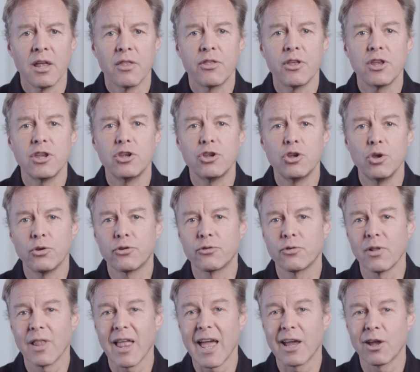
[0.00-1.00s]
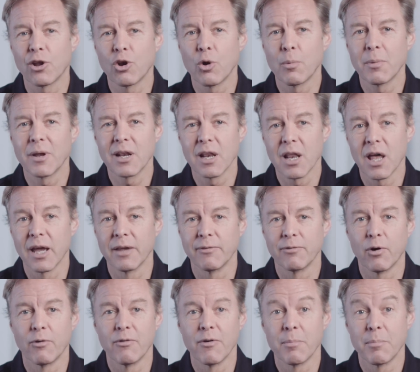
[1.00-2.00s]
the useful economic life
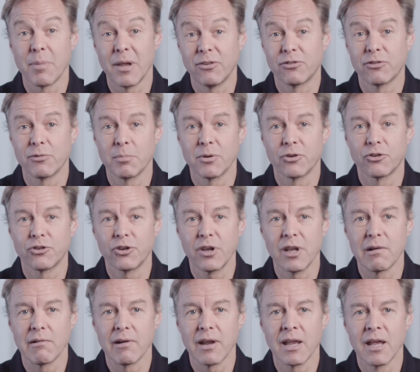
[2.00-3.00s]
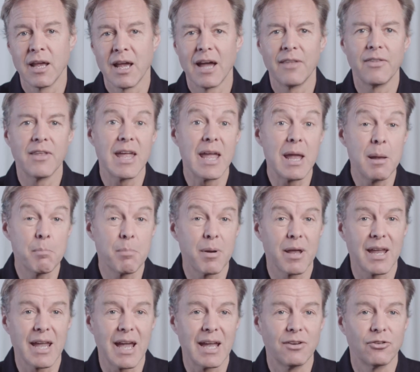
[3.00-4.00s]
of a piece of machinery and the
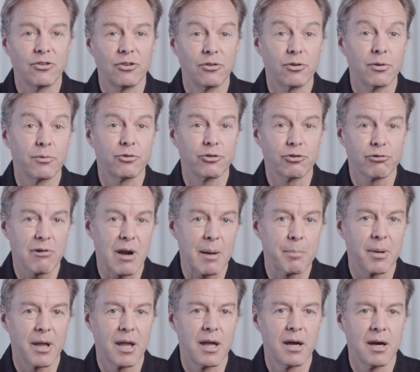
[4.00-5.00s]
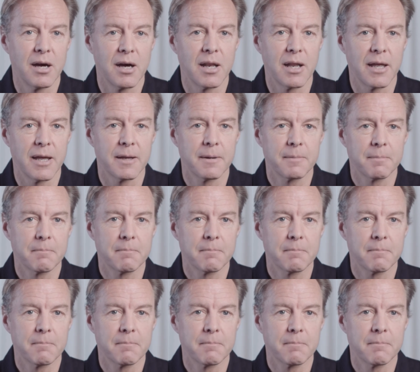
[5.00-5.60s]
implications of scrapping it early.